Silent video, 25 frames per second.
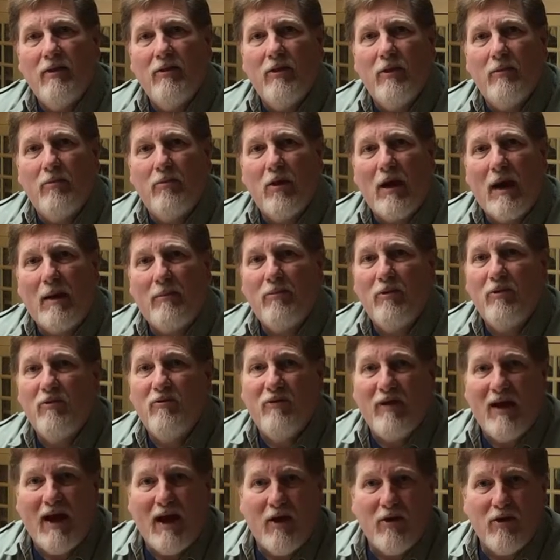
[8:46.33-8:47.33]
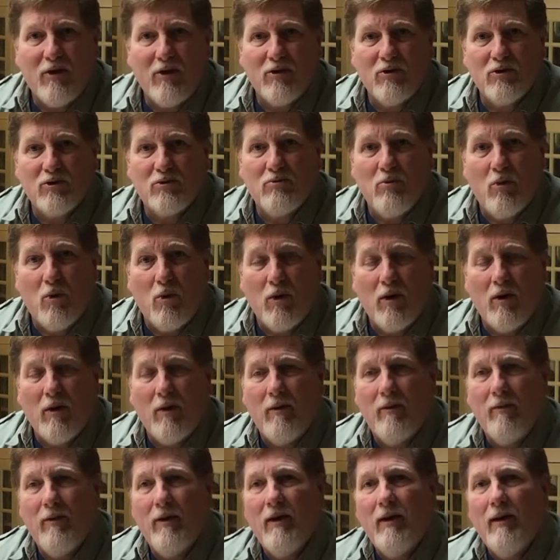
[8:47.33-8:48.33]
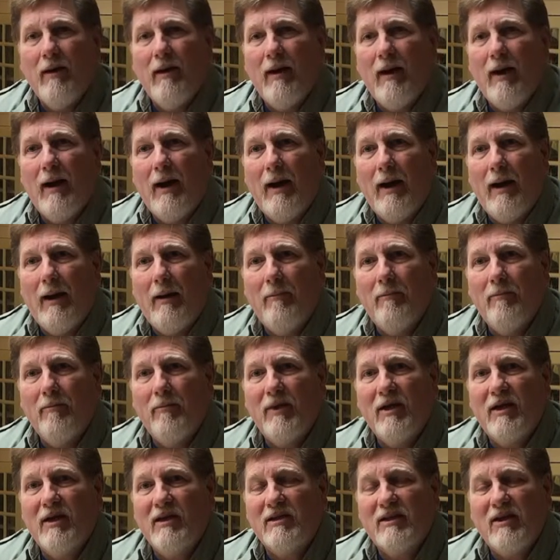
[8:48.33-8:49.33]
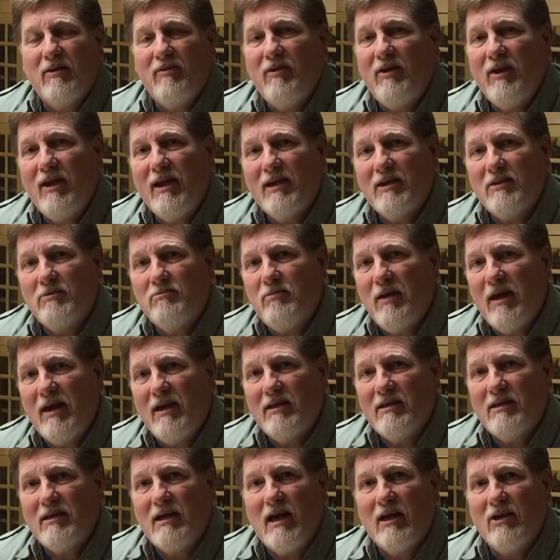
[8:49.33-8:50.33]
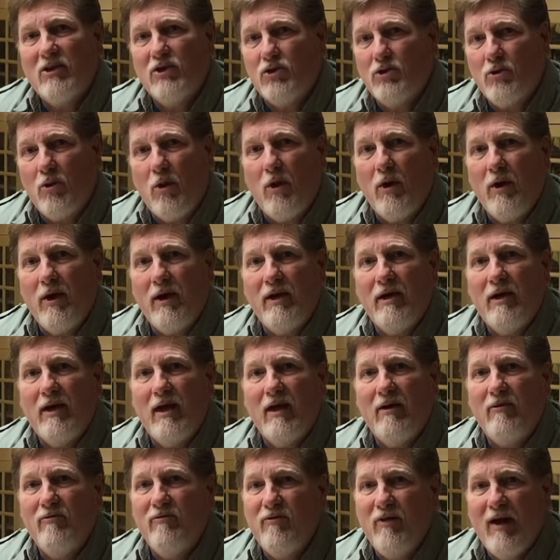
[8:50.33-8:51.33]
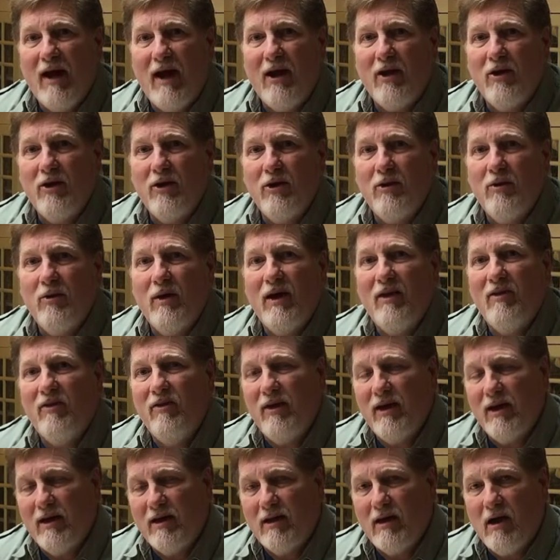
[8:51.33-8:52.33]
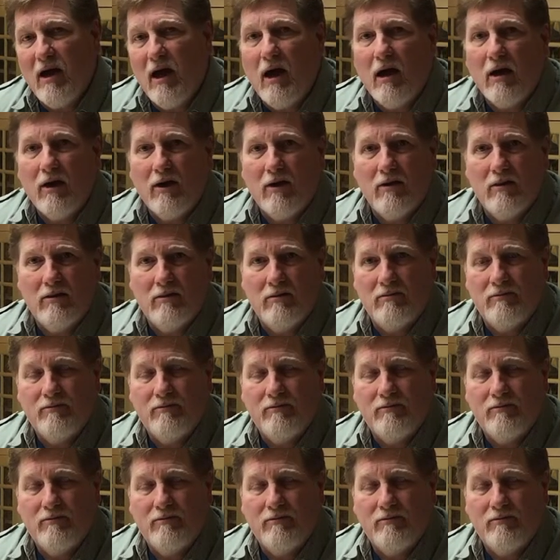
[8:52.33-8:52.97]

the proper values more um, because everything is based on drawing and value and then color.